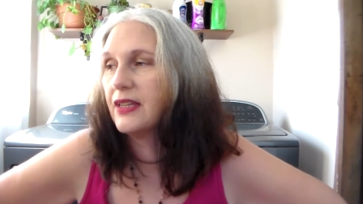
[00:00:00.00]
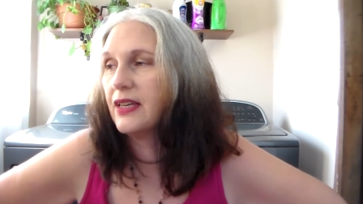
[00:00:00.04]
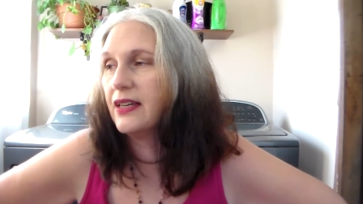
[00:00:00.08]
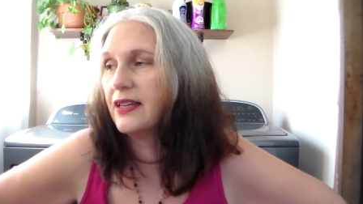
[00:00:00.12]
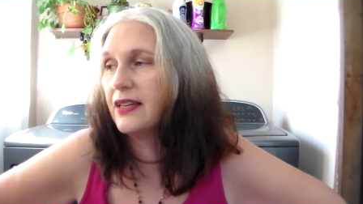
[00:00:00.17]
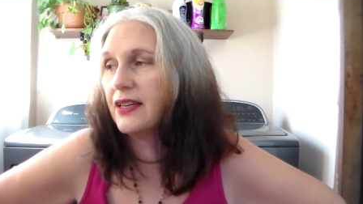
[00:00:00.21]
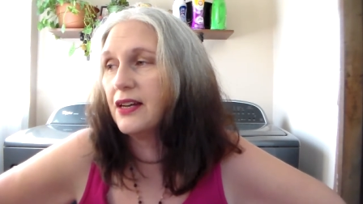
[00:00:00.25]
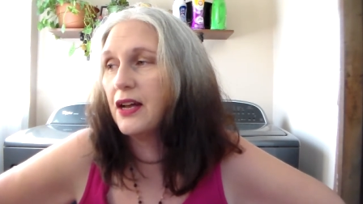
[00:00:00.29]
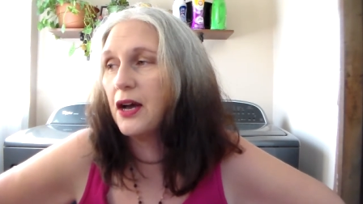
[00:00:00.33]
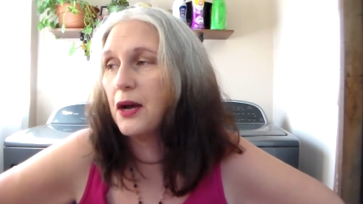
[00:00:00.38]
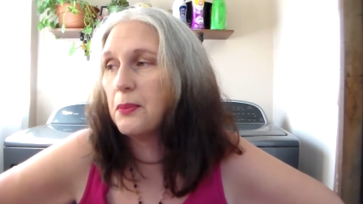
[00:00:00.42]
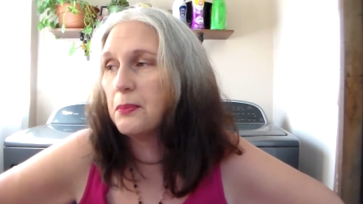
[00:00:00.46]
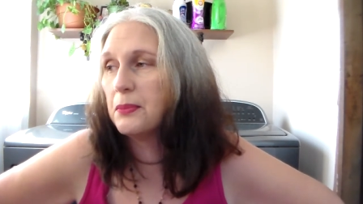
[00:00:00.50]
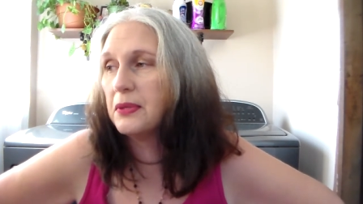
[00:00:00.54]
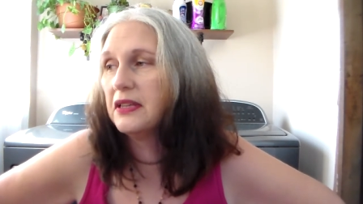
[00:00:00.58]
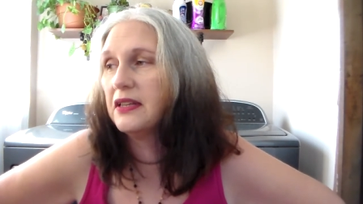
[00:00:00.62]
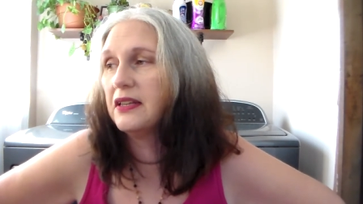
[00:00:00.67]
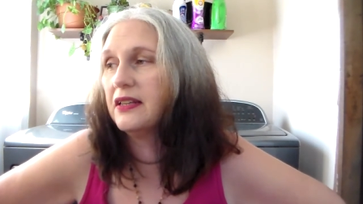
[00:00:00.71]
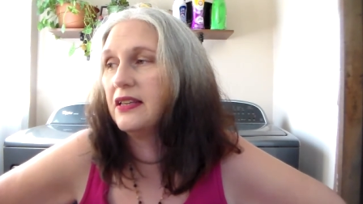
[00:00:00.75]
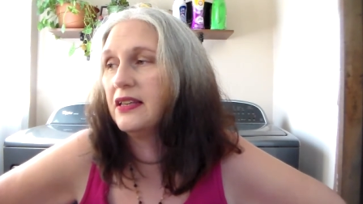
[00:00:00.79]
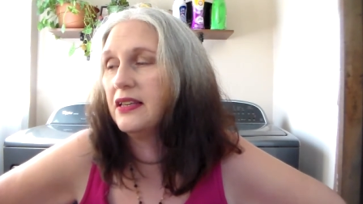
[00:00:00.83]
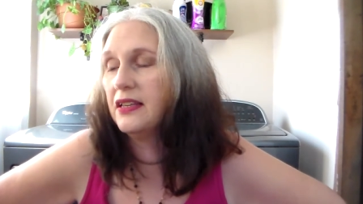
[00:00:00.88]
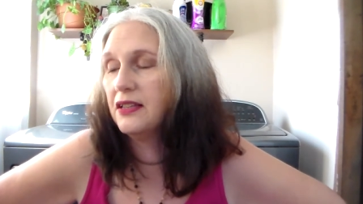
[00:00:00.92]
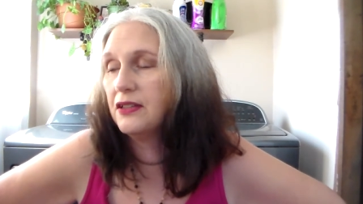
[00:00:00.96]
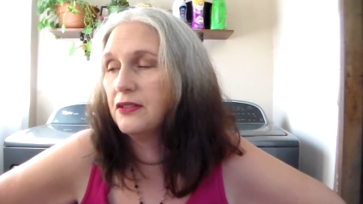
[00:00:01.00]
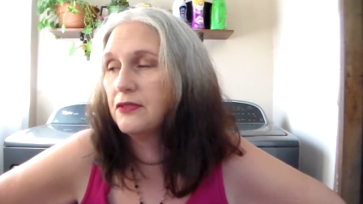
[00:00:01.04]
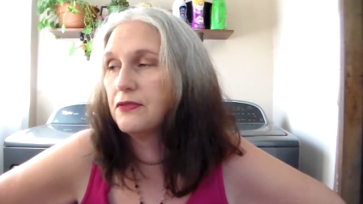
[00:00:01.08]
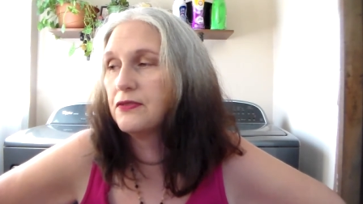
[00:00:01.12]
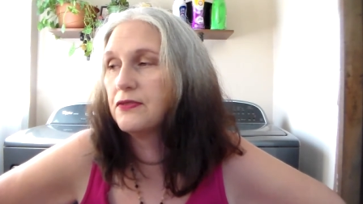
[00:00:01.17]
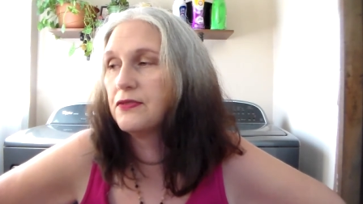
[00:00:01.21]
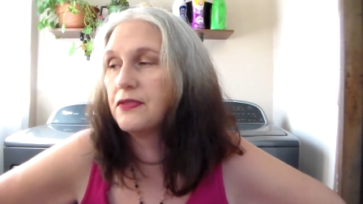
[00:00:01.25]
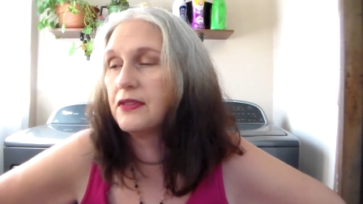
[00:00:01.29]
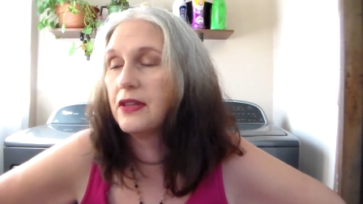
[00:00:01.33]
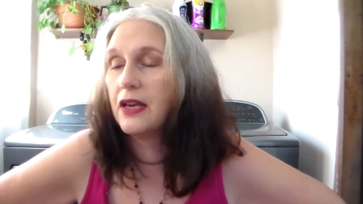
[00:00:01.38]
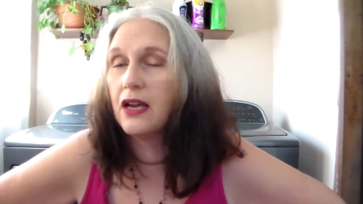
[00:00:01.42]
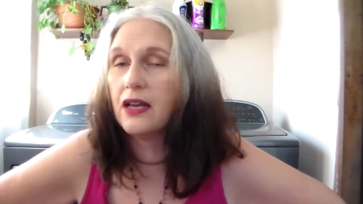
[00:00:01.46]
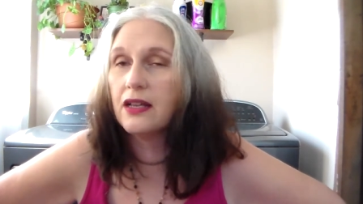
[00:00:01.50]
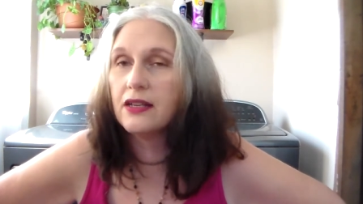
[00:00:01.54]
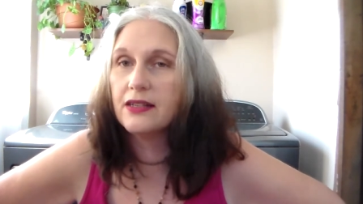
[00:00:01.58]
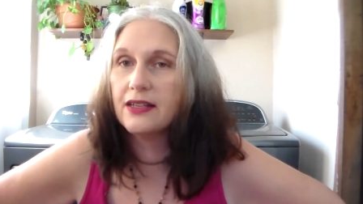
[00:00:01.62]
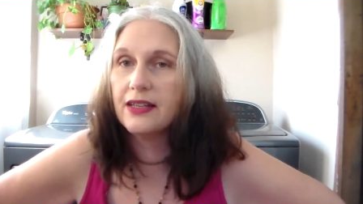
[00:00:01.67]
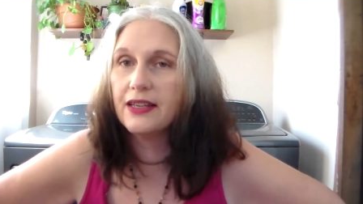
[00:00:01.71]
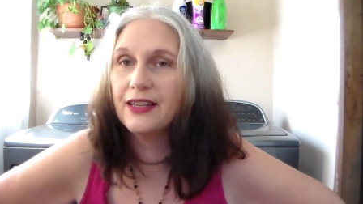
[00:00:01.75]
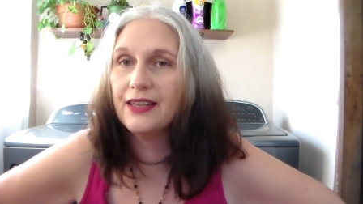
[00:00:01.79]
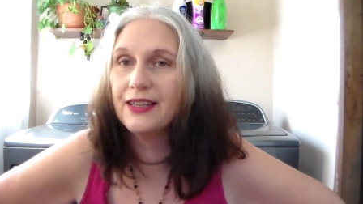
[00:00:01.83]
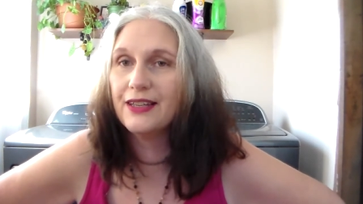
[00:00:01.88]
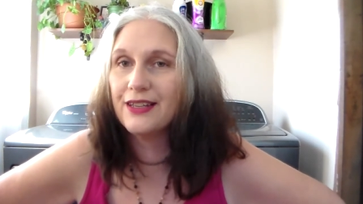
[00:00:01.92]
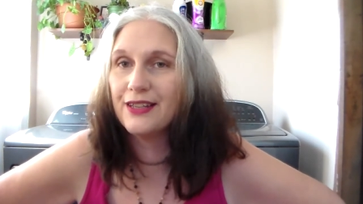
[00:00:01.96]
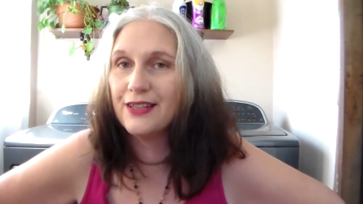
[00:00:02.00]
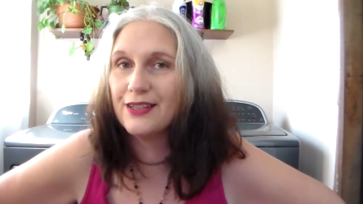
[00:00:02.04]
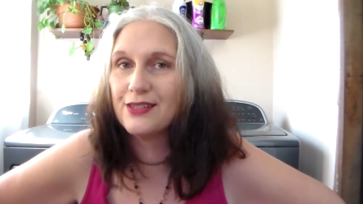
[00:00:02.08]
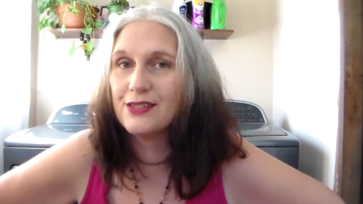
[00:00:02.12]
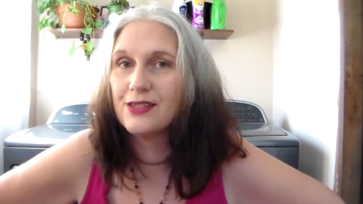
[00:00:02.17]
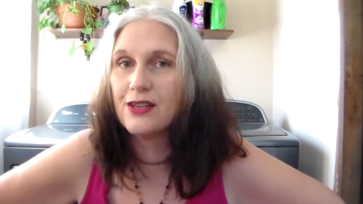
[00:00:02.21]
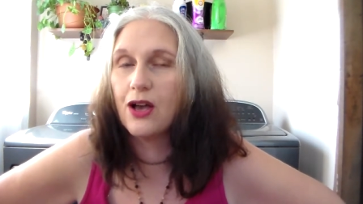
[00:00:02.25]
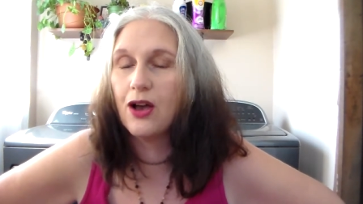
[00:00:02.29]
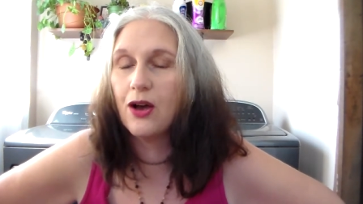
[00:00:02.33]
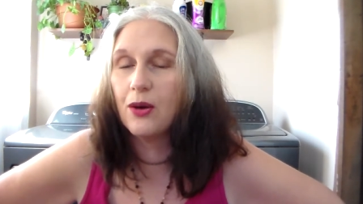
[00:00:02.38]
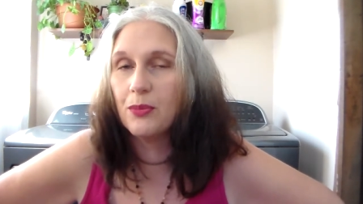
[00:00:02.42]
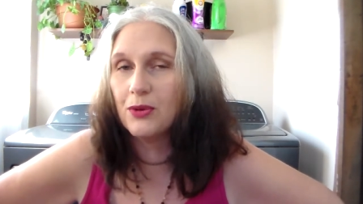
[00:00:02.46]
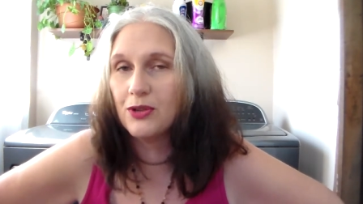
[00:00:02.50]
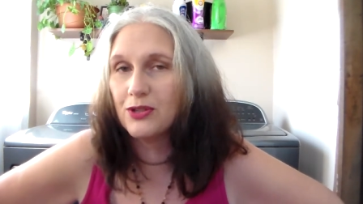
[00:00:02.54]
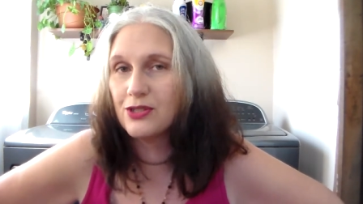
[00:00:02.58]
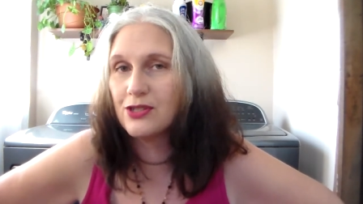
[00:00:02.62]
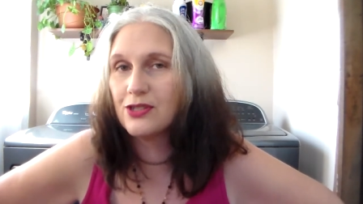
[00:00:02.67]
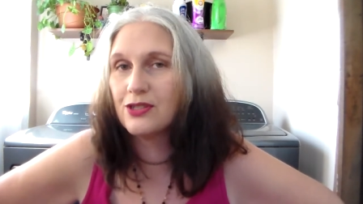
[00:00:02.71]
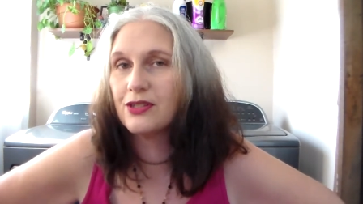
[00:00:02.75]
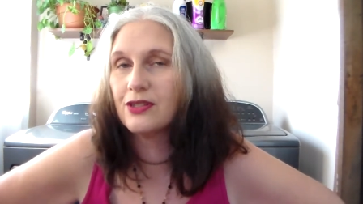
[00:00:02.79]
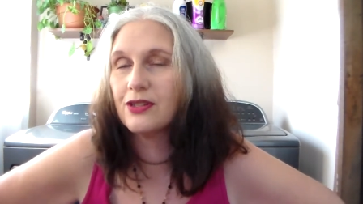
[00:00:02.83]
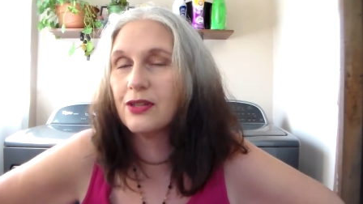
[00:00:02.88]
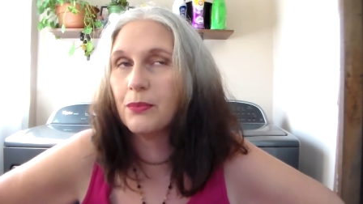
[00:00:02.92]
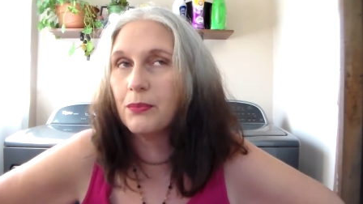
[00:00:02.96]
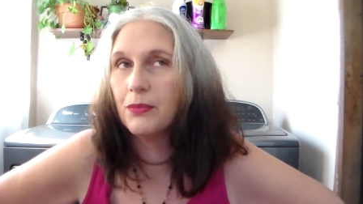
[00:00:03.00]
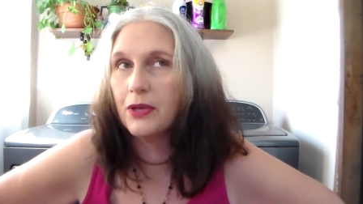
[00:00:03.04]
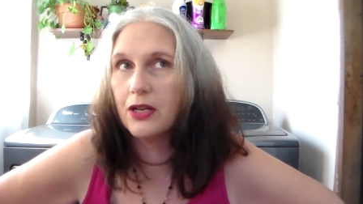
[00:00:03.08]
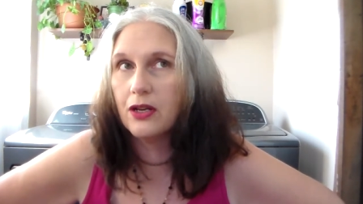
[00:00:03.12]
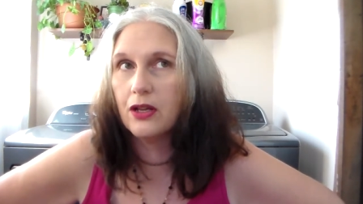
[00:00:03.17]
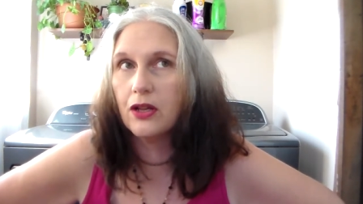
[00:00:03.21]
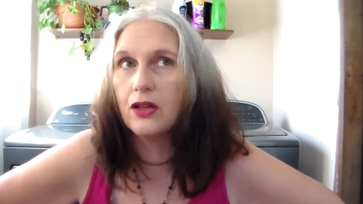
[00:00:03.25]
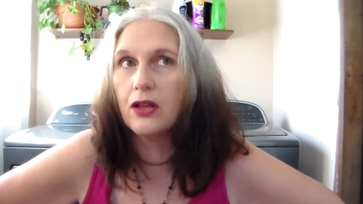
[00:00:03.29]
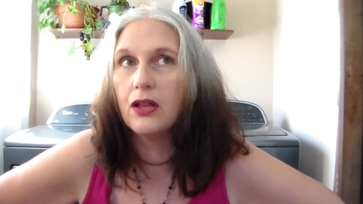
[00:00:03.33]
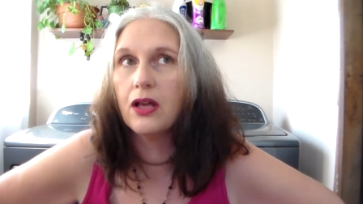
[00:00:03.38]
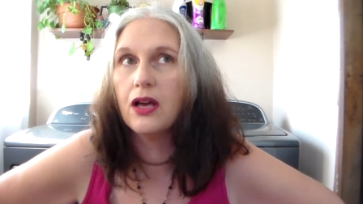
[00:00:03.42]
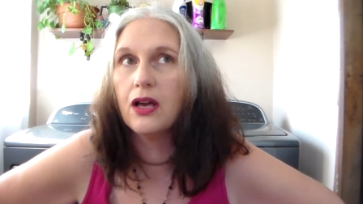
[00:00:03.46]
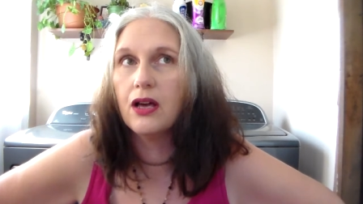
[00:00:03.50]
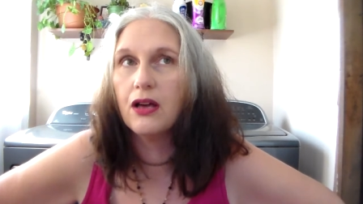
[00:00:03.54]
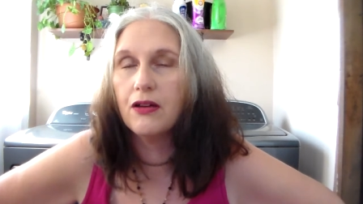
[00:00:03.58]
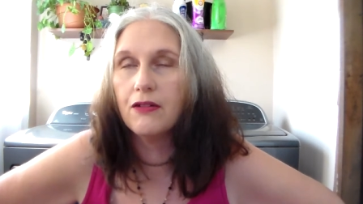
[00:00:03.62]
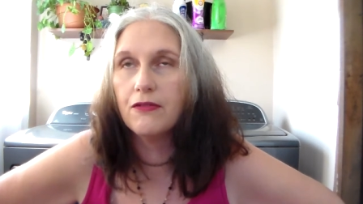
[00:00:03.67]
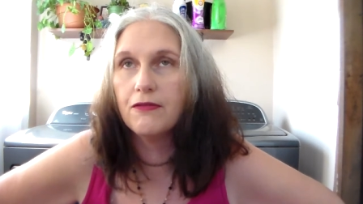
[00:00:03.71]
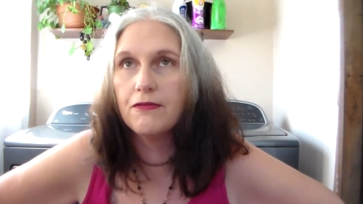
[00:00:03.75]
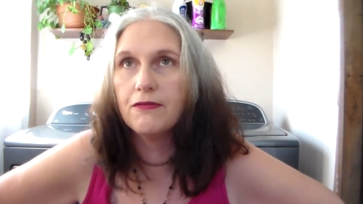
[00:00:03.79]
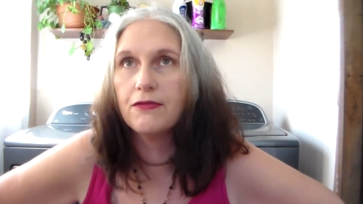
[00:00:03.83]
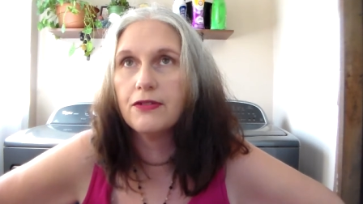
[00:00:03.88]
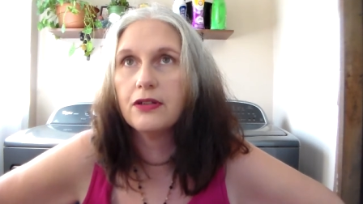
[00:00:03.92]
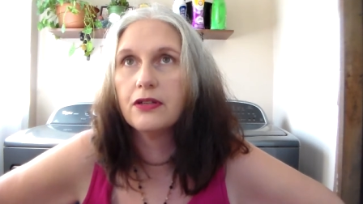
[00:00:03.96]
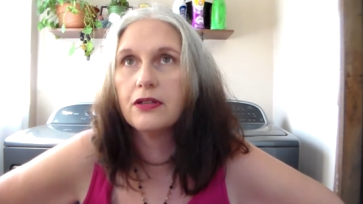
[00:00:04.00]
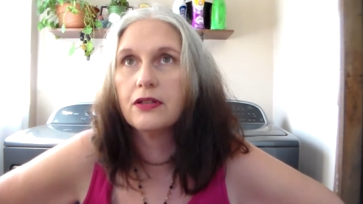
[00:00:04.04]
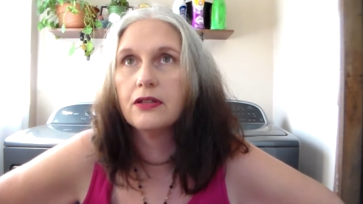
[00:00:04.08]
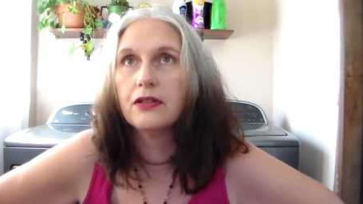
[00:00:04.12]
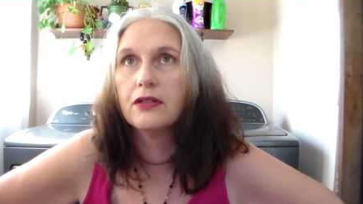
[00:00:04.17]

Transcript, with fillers: I cannot believe that it is almost the middle of,